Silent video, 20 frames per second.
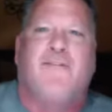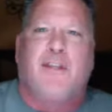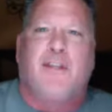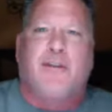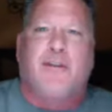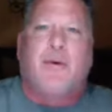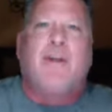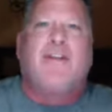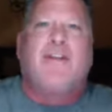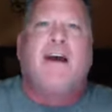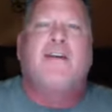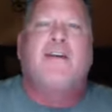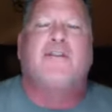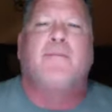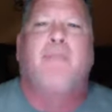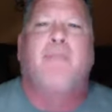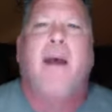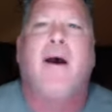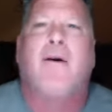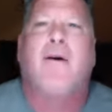to
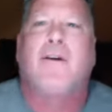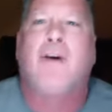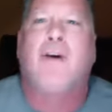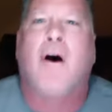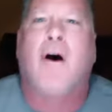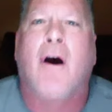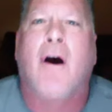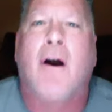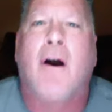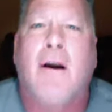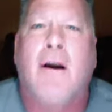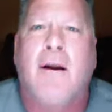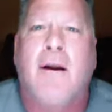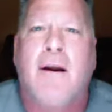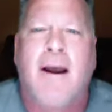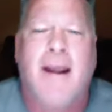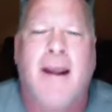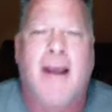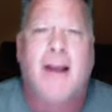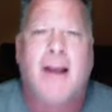3,000 pound car,
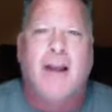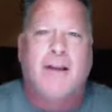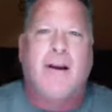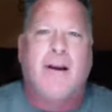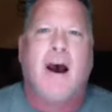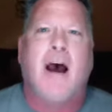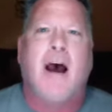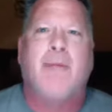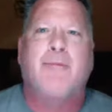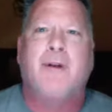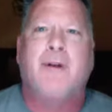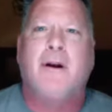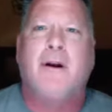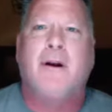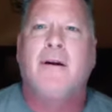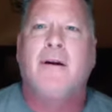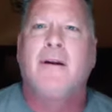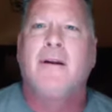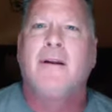a helicopter.